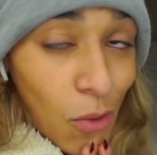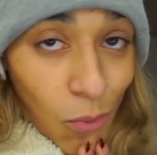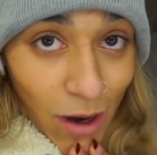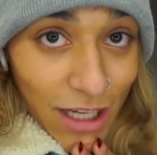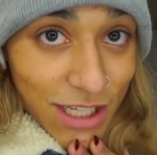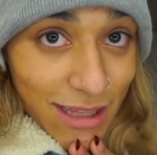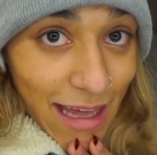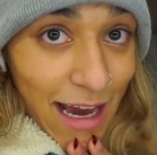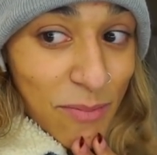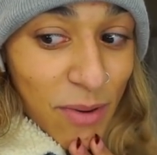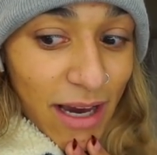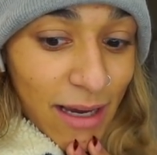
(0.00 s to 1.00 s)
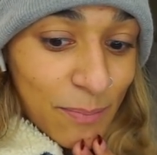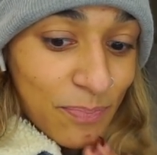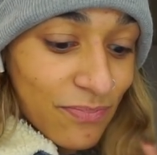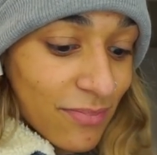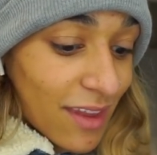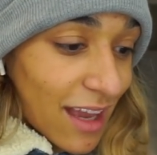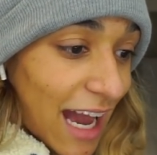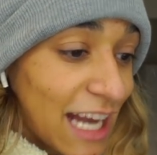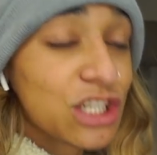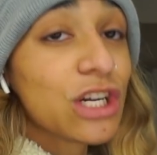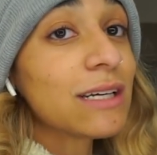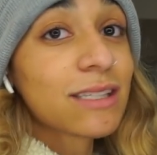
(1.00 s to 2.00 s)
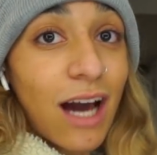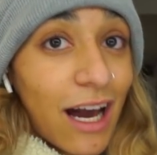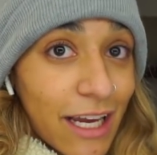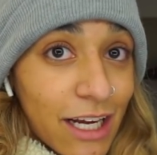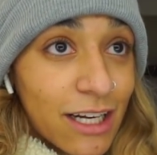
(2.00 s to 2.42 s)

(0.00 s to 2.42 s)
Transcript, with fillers: watching that. But I just got here.